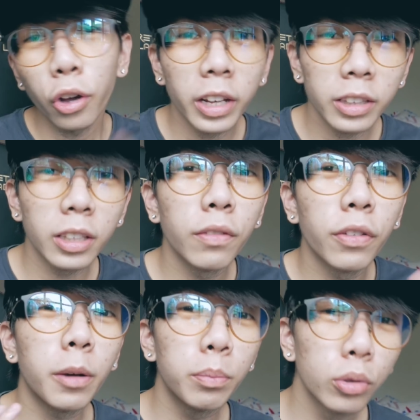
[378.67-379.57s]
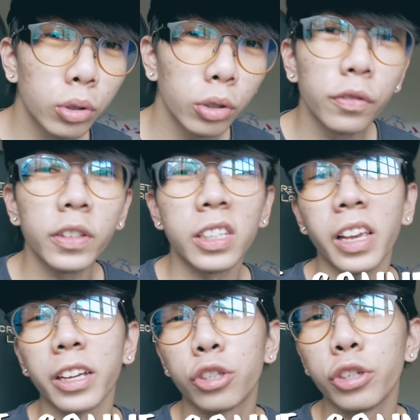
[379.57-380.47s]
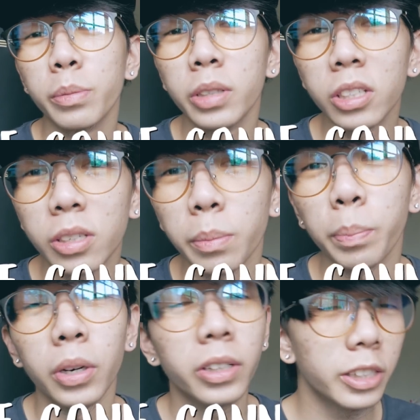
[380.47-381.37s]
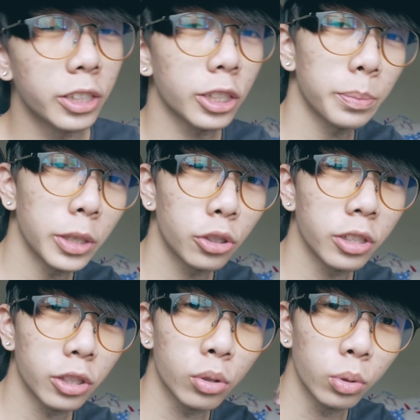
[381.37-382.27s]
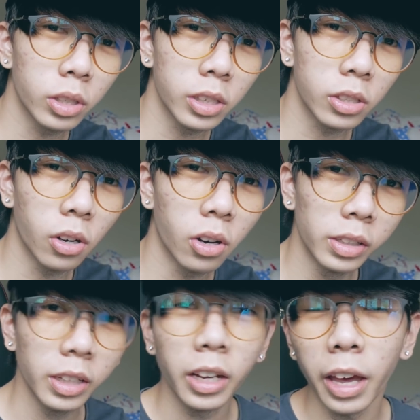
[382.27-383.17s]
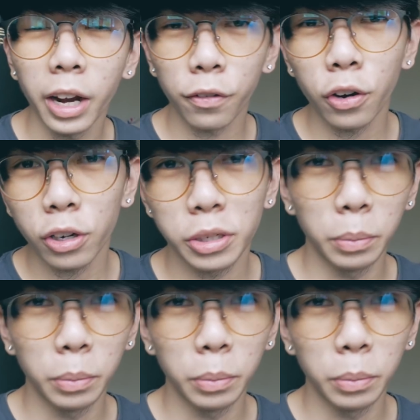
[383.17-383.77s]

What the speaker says: Connecting via Bluetooth is extremely simple. Just make sure the scooter is on and of course